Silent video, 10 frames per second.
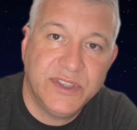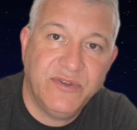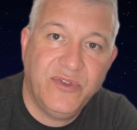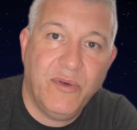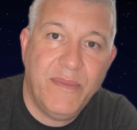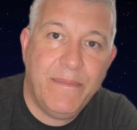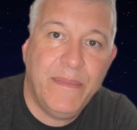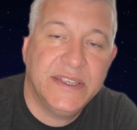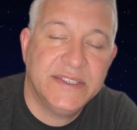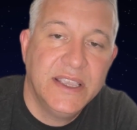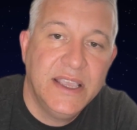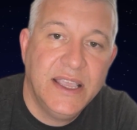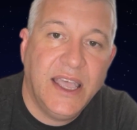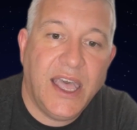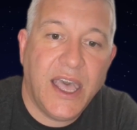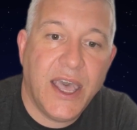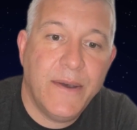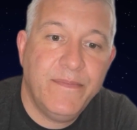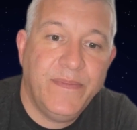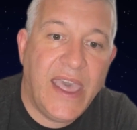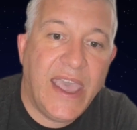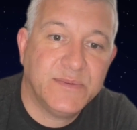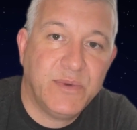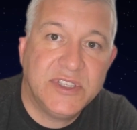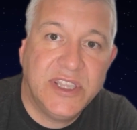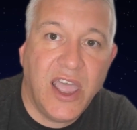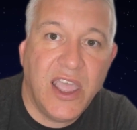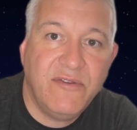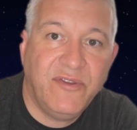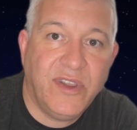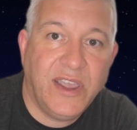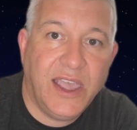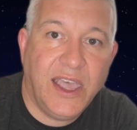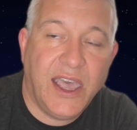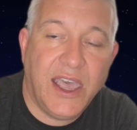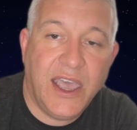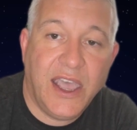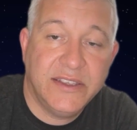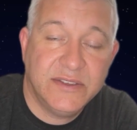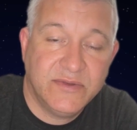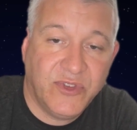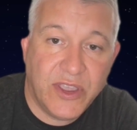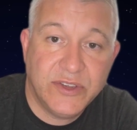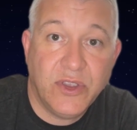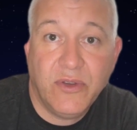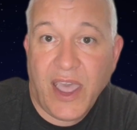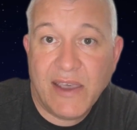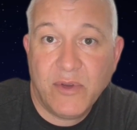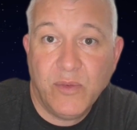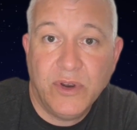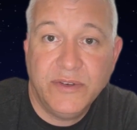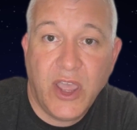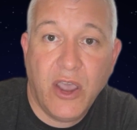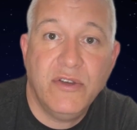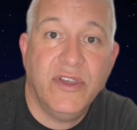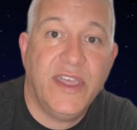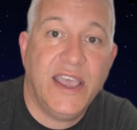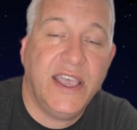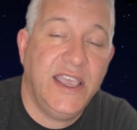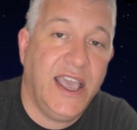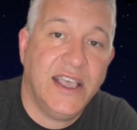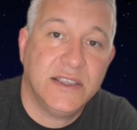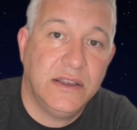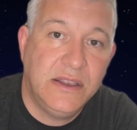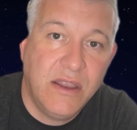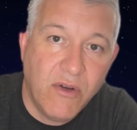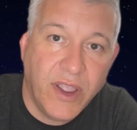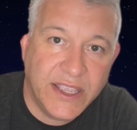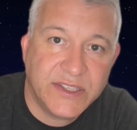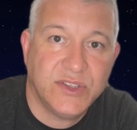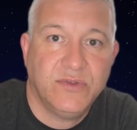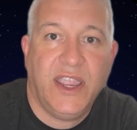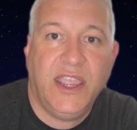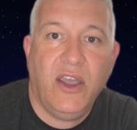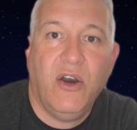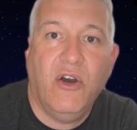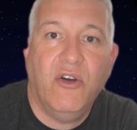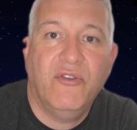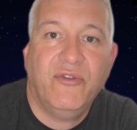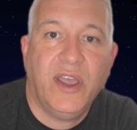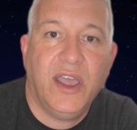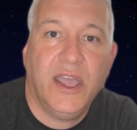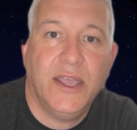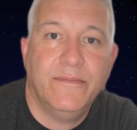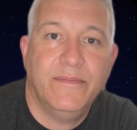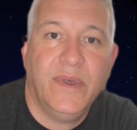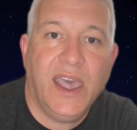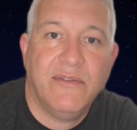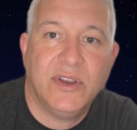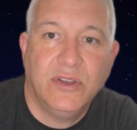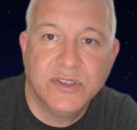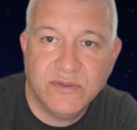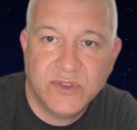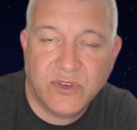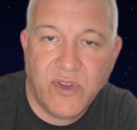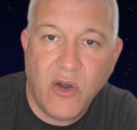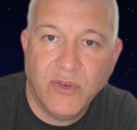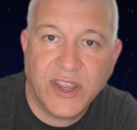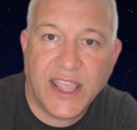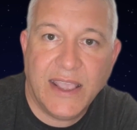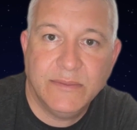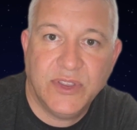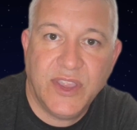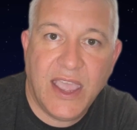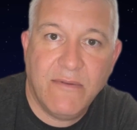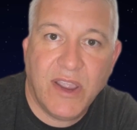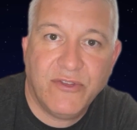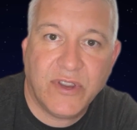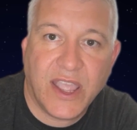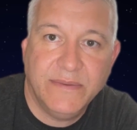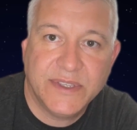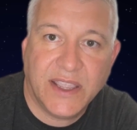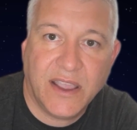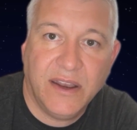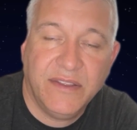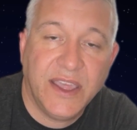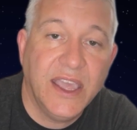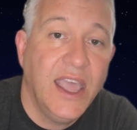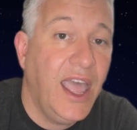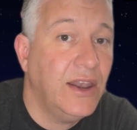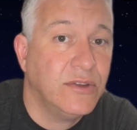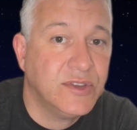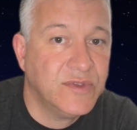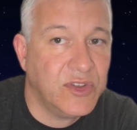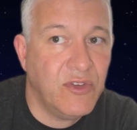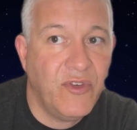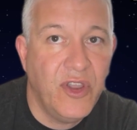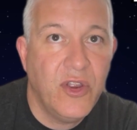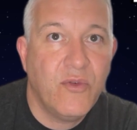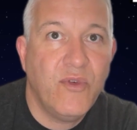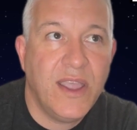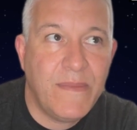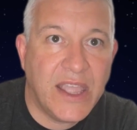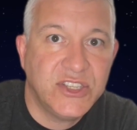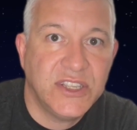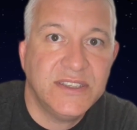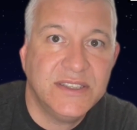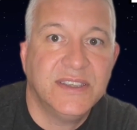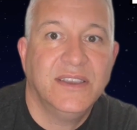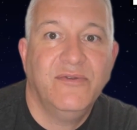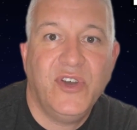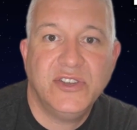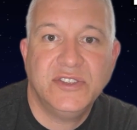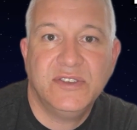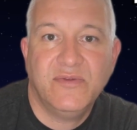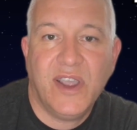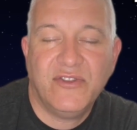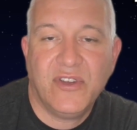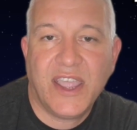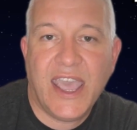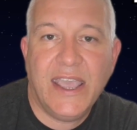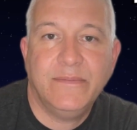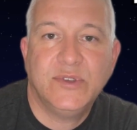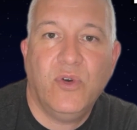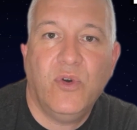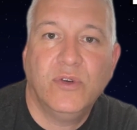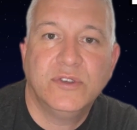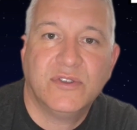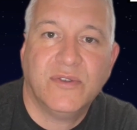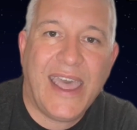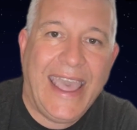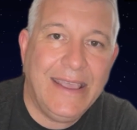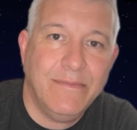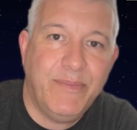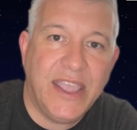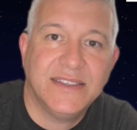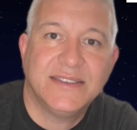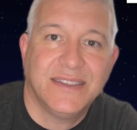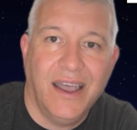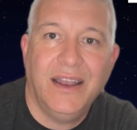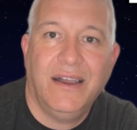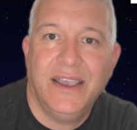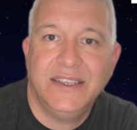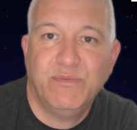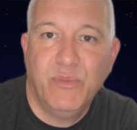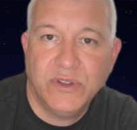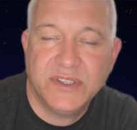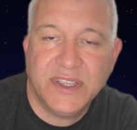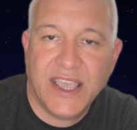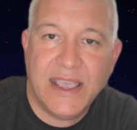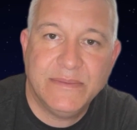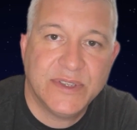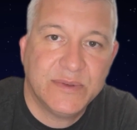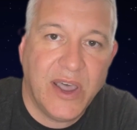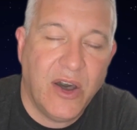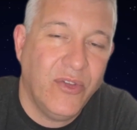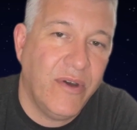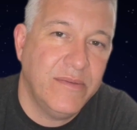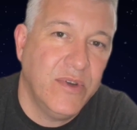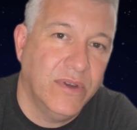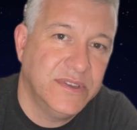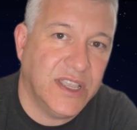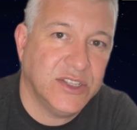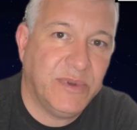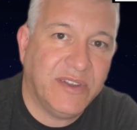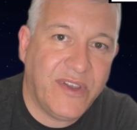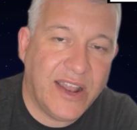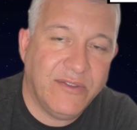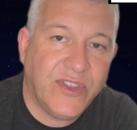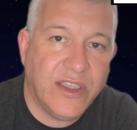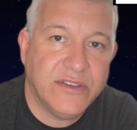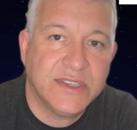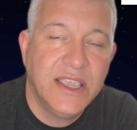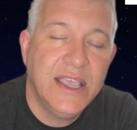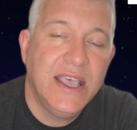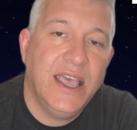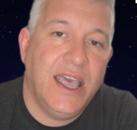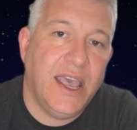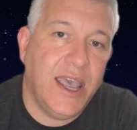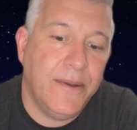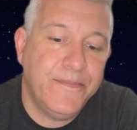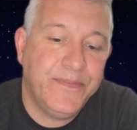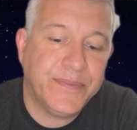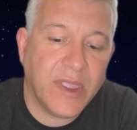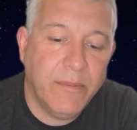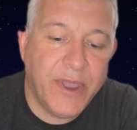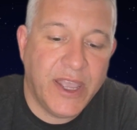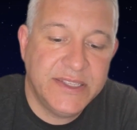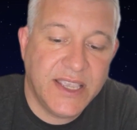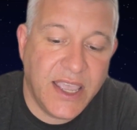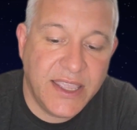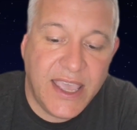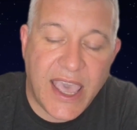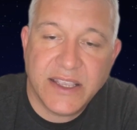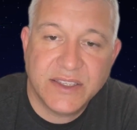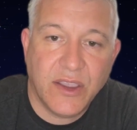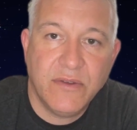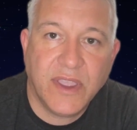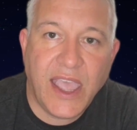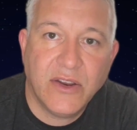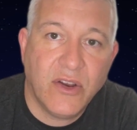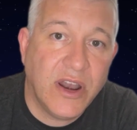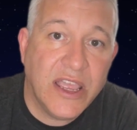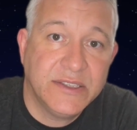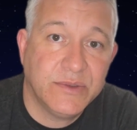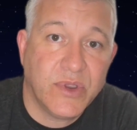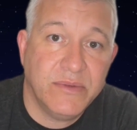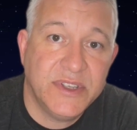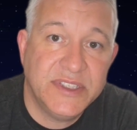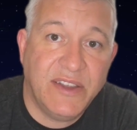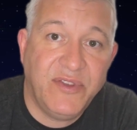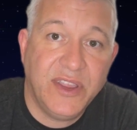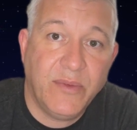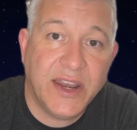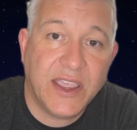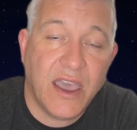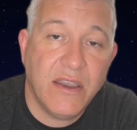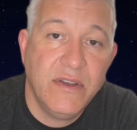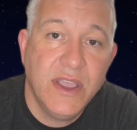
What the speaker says: for members. Xbox Live, as for those of you who have it will know that it has a long history of having lots of sort of older games on there, retro games, that kind of thing, and lots of sort of reimagined versions of retro games, or sort of 8-bit stylized modern games as well, although I'm not such a big fan of those. Yeah, so getting an online subscription is definitely the way to go.